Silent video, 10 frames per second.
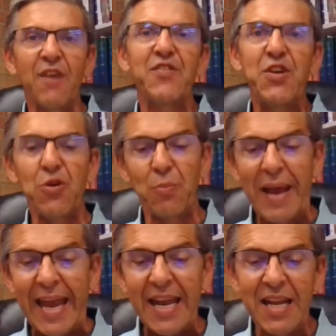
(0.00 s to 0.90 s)
of
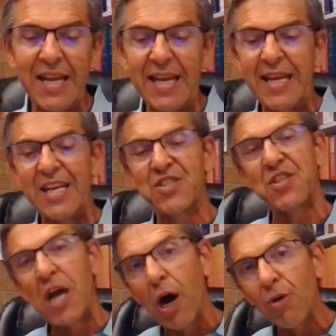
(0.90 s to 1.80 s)
humanity
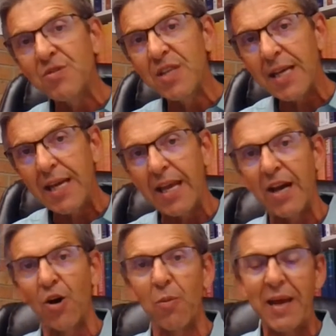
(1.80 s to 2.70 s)
is known to
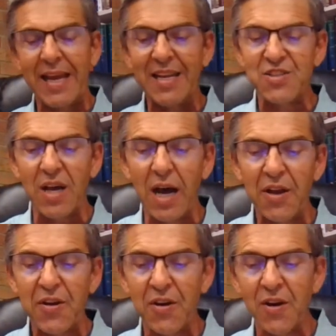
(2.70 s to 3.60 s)
Him and is
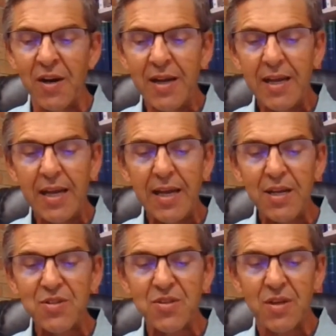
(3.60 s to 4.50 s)
under
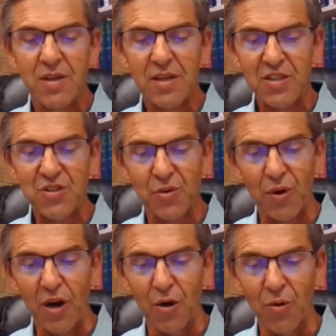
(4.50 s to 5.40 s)
His
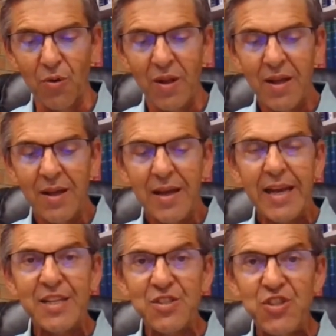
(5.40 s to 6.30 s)
control.
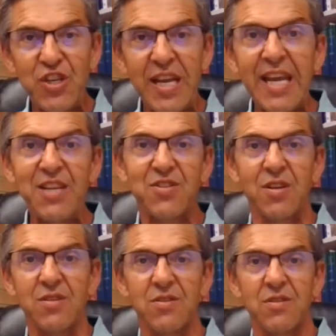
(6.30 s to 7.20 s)
And
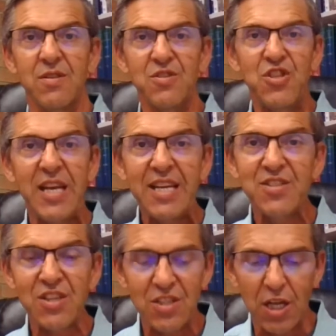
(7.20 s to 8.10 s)
Jesus
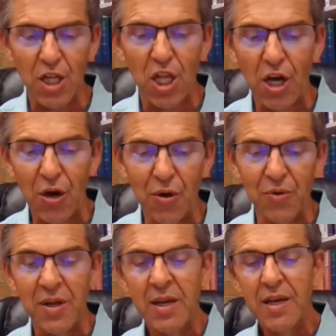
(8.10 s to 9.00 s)

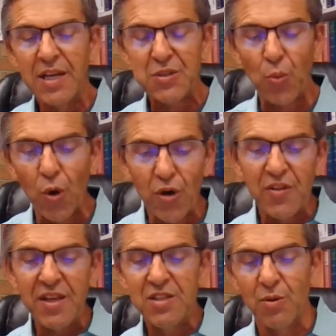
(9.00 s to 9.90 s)
alone is
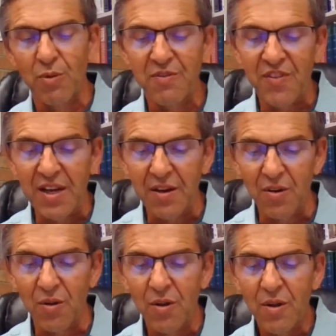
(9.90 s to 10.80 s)
worthy to
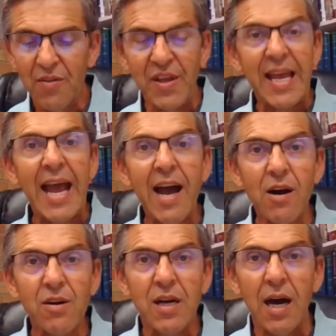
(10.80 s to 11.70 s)
reveal the
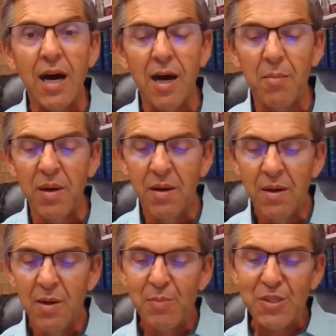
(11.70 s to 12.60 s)
outcome
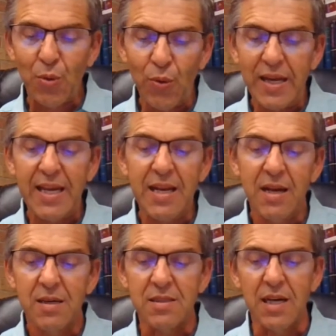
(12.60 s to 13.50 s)
between
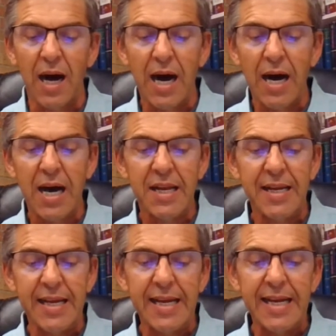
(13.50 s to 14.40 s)
God
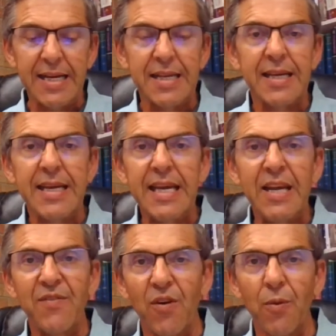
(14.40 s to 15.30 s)
and
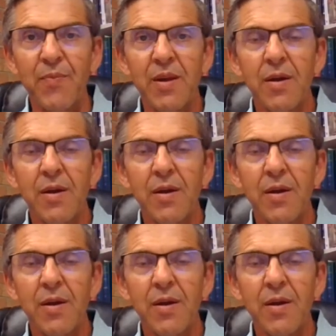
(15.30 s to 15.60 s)
evil.